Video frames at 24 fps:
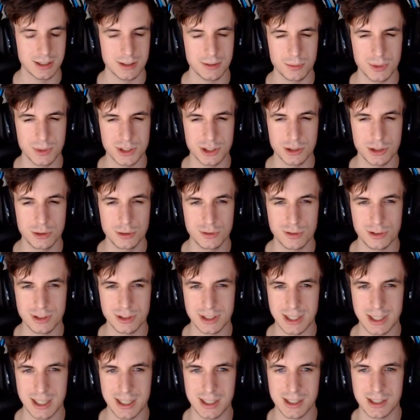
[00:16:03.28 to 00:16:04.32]
with the new
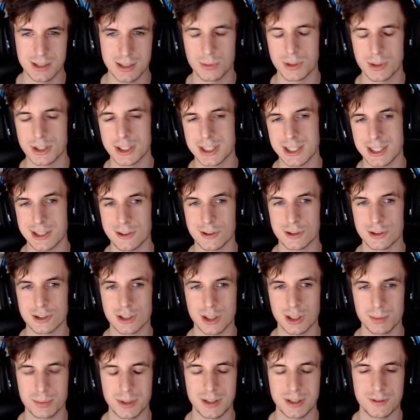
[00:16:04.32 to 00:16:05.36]
Volcanic where you get knocked
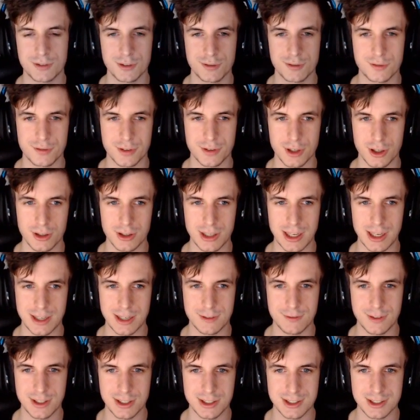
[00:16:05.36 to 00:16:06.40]
up, if you fall, I
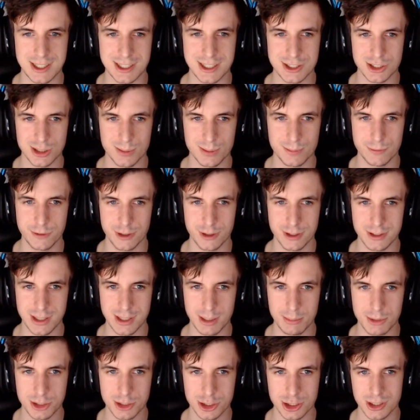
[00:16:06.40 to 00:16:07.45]
think you take some fall
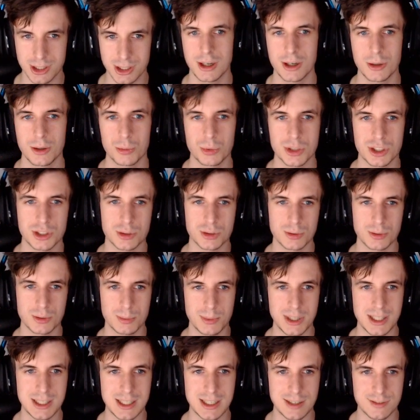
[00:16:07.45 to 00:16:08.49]
damage, which would
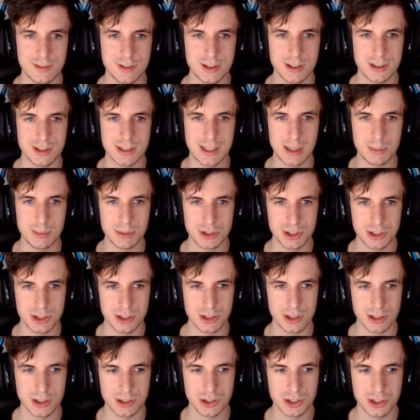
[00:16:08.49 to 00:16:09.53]
mean if the damage
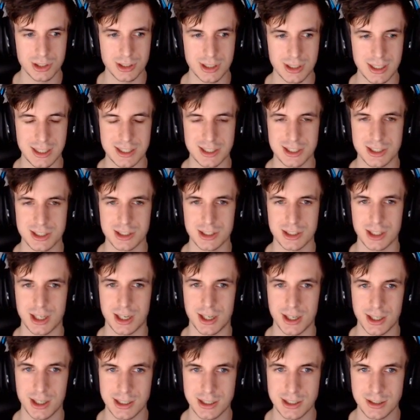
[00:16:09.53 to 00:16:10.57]
reduction is
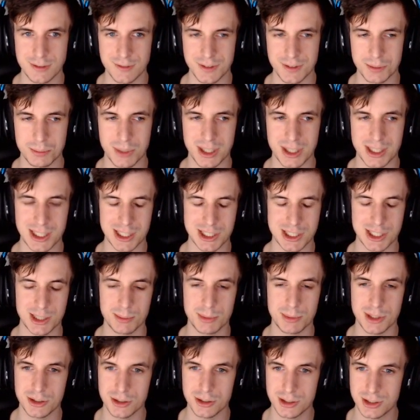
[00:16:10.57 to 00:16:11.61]
high enough, it might actually
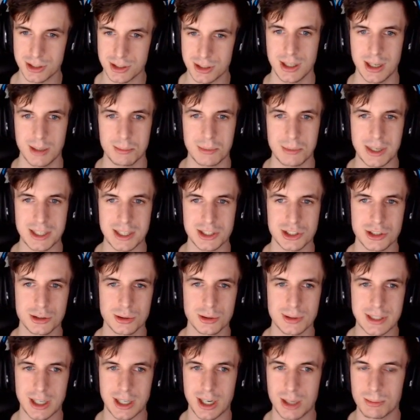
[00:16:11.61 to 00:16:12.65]
be good. Imagine
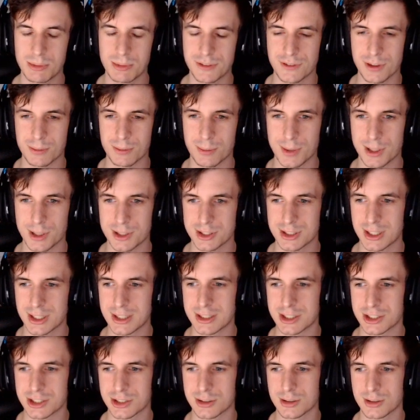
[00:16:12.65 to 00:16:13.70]
doing high Mythic Plus and
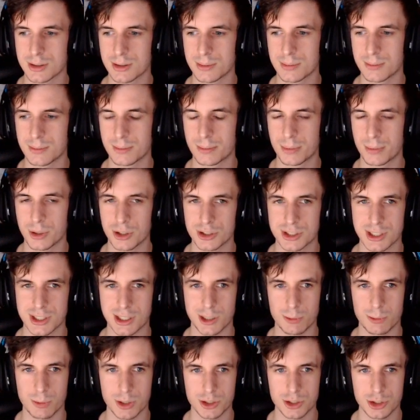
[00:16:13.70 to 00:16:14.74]
there's a boss that
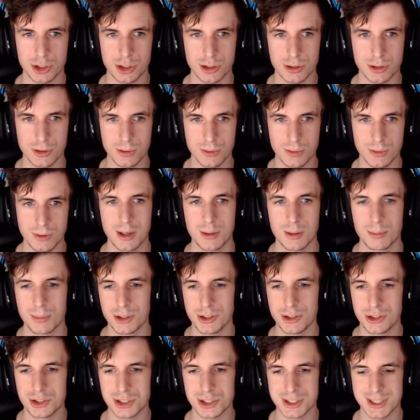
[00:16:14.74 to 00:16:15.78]
can one-shot you, but
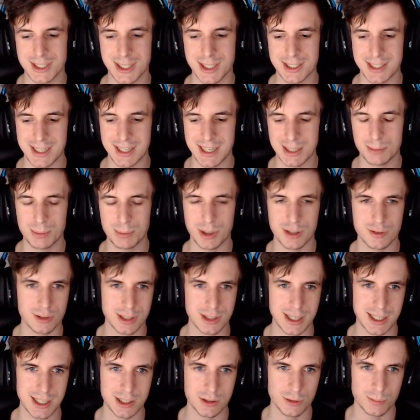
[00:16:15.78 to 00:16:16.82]
you just get hit by
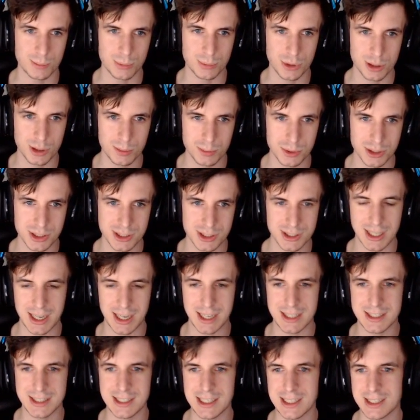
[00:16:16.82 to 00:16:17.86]
Volcanic on purpose,
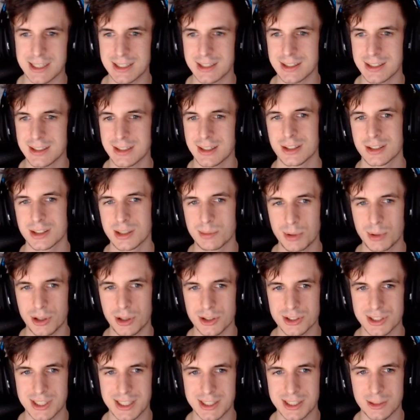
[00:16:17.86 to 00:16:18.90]
and then the
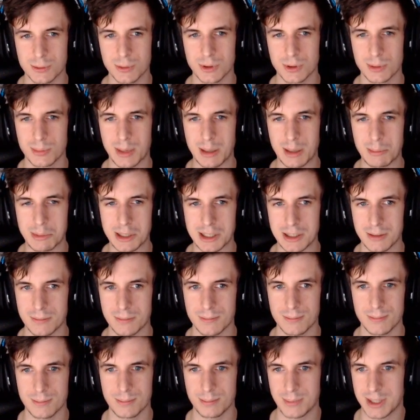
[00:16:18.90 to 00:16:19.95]
boss hit will maybe
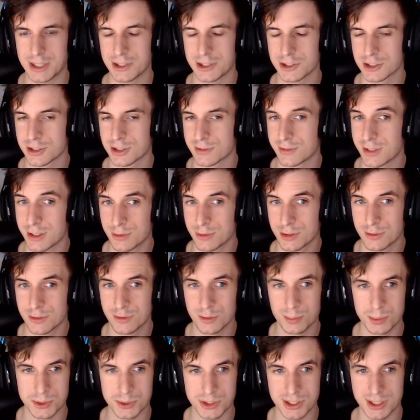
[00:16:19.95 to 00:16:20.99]
make you survive with a
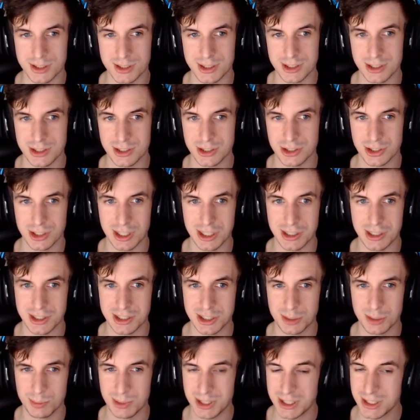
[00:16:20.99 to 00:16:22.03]
full percentage
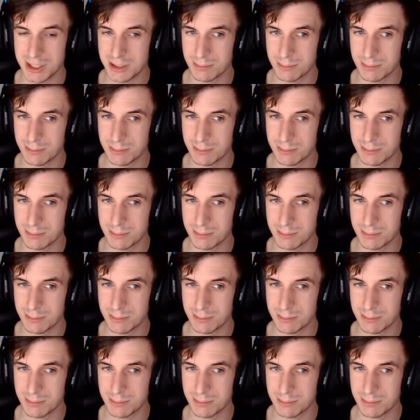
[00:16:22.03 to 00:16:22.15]
HP.